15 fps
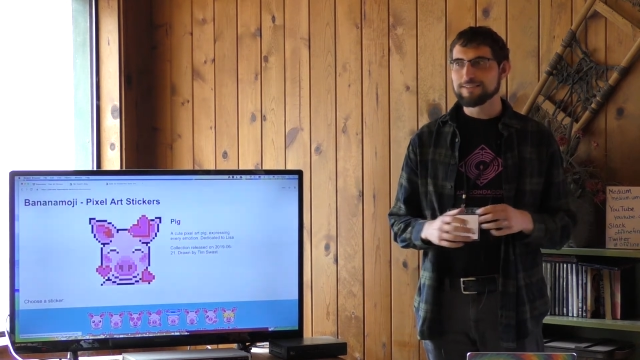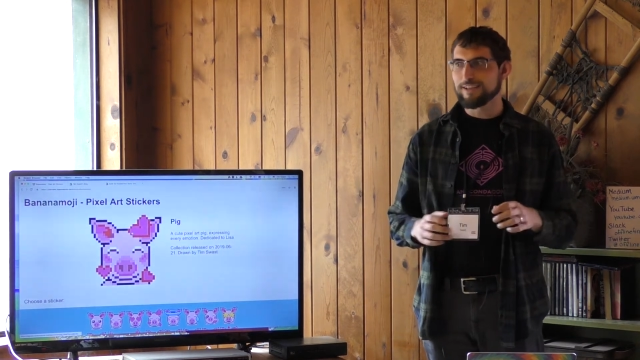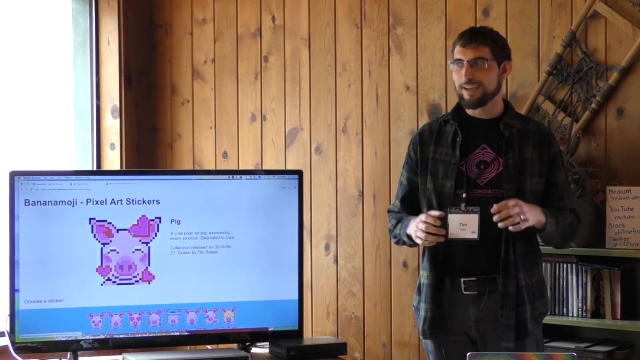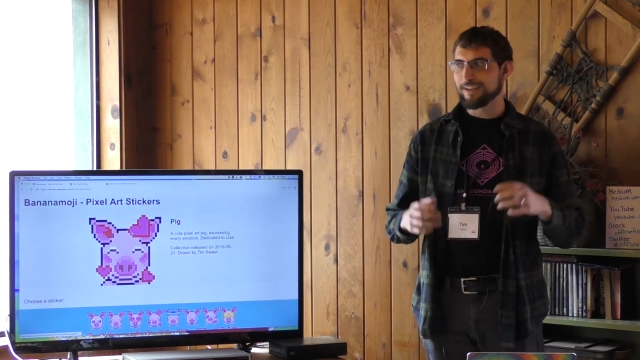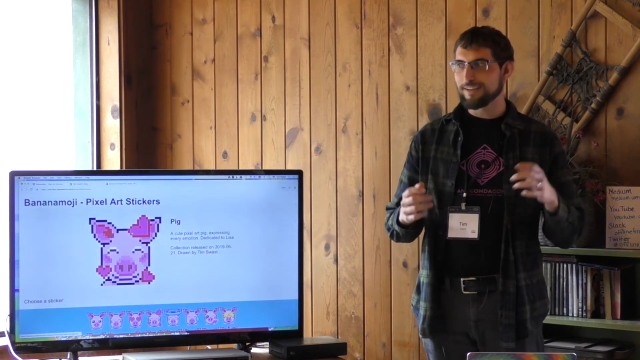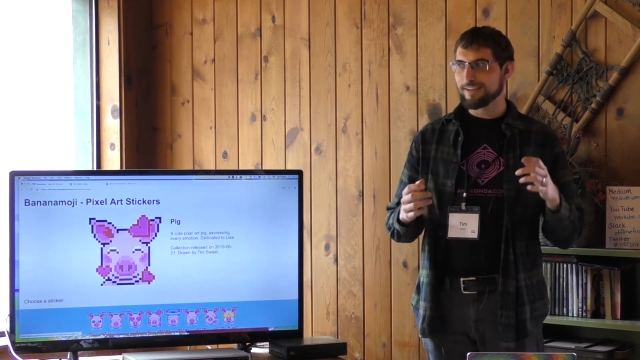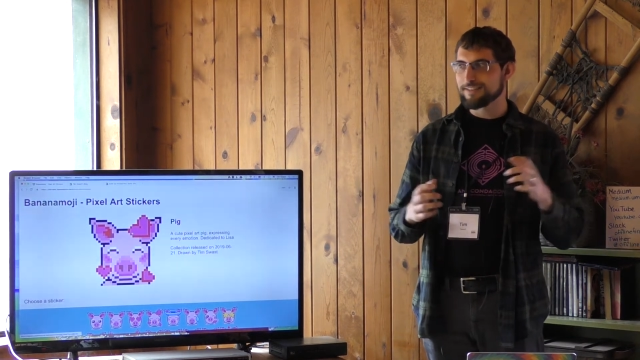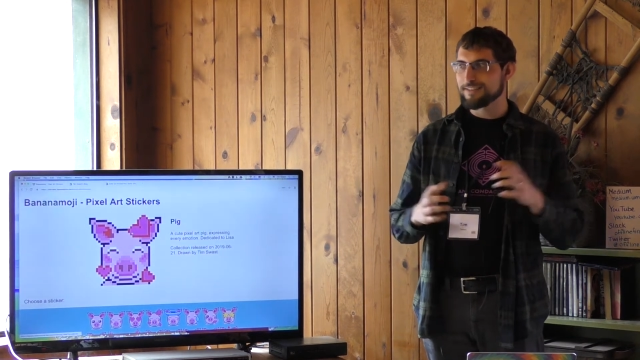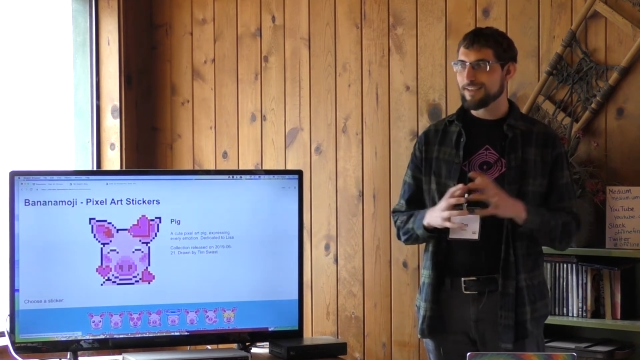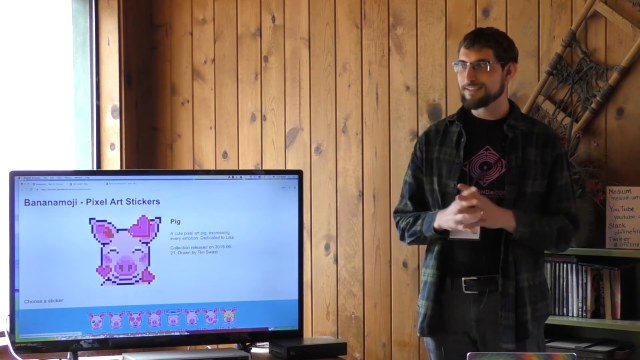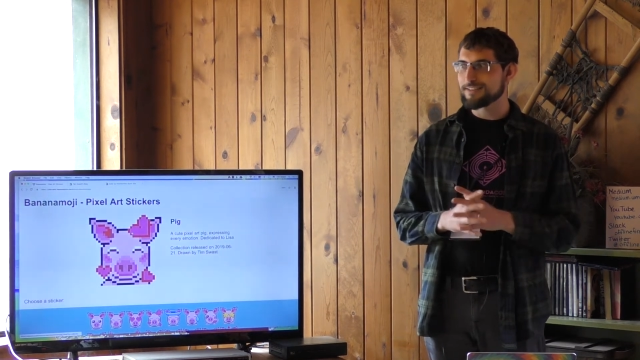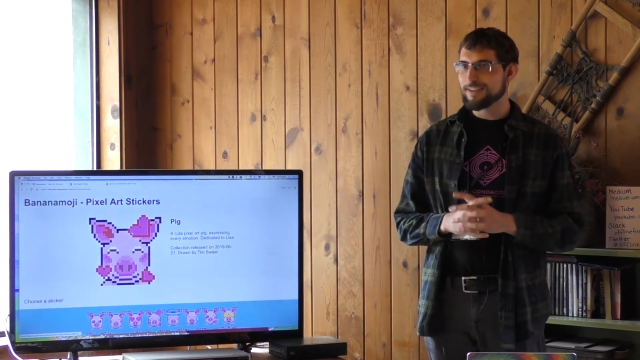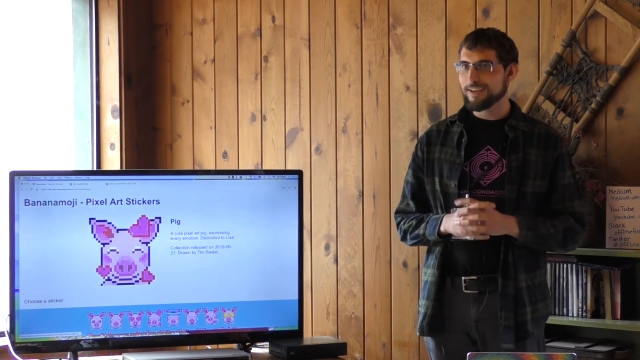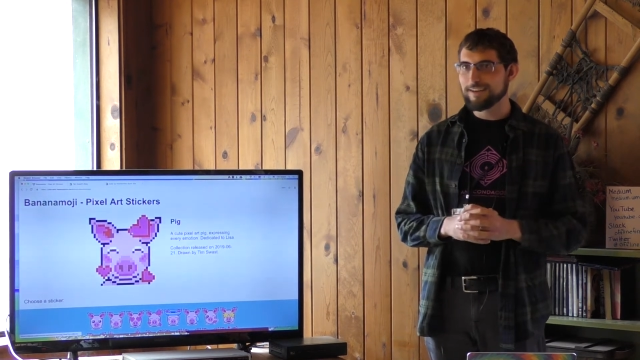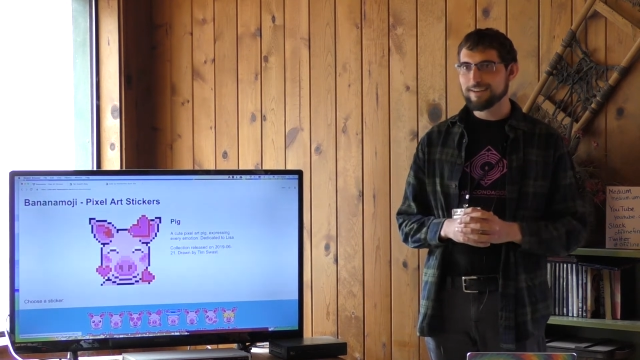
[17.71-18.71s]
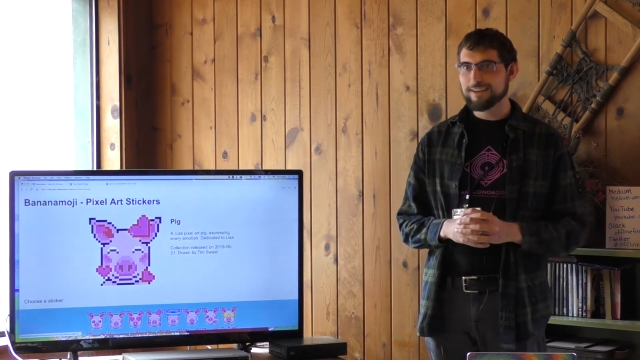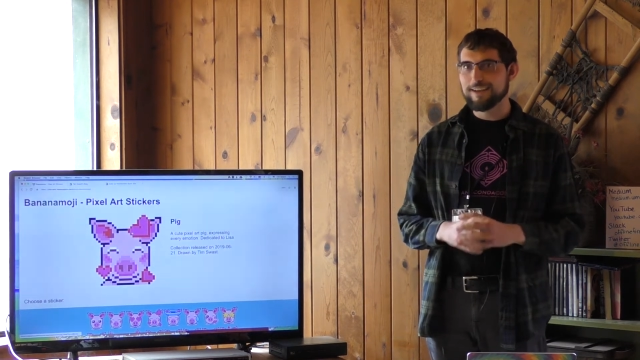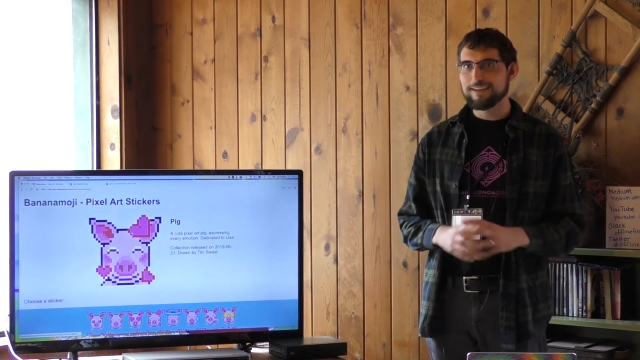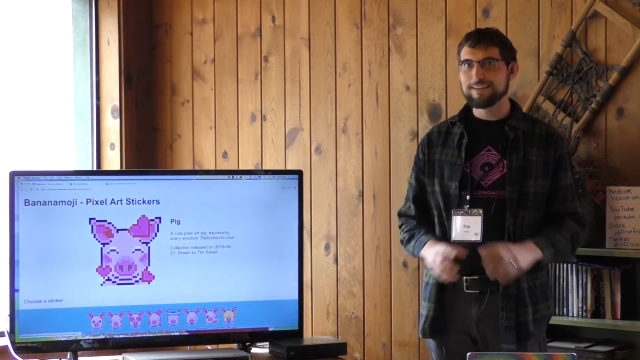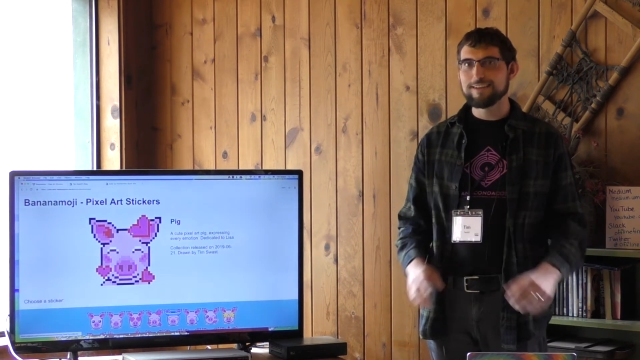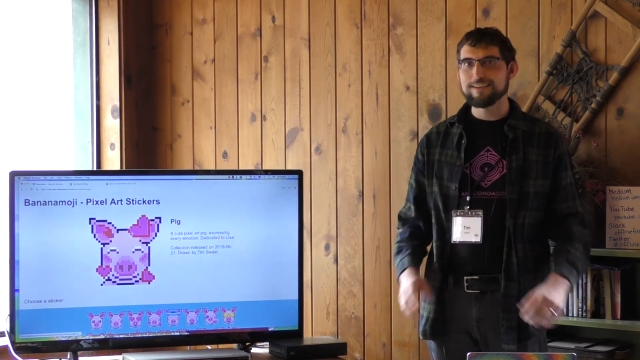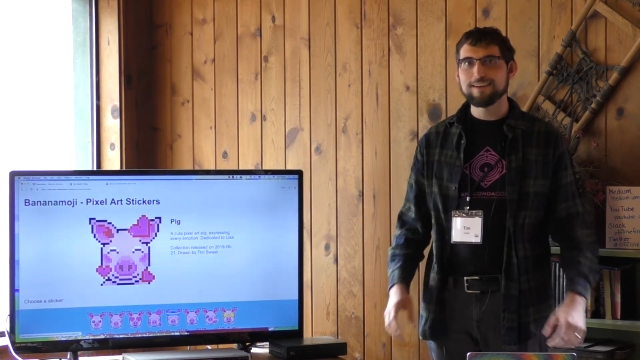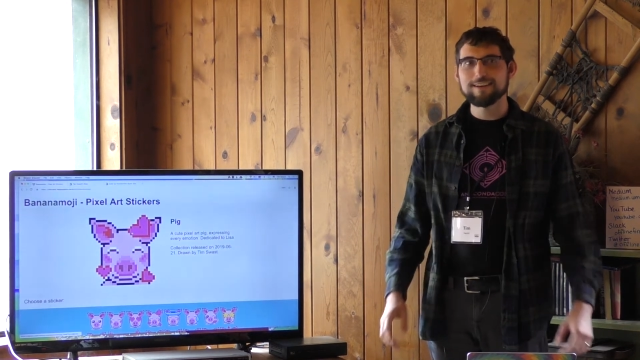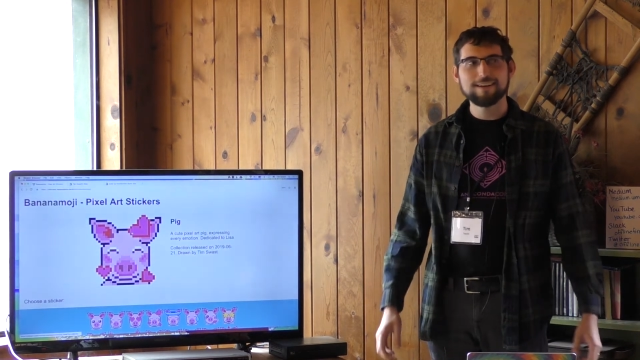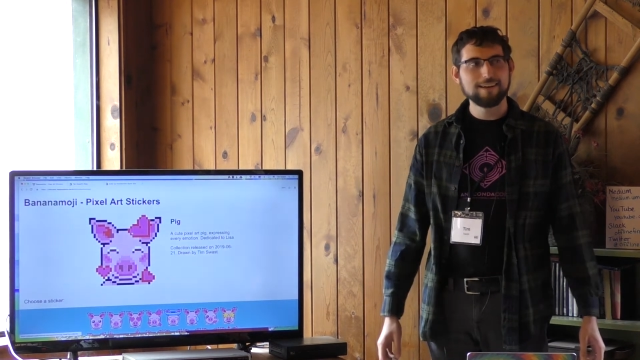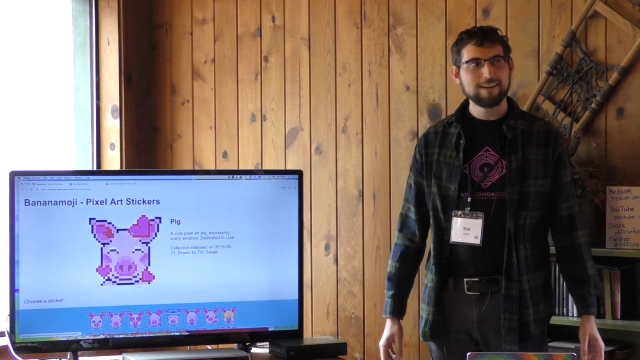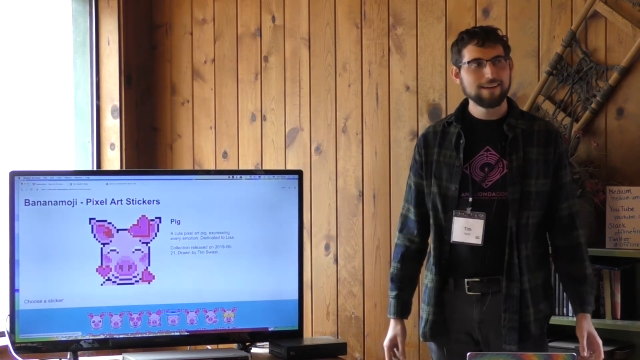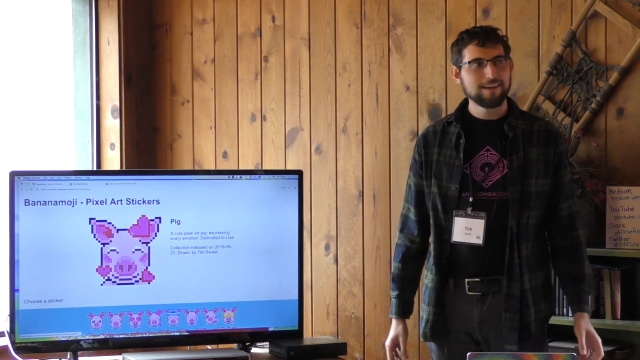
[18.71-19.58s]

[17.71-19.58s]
90s aesthetic idea.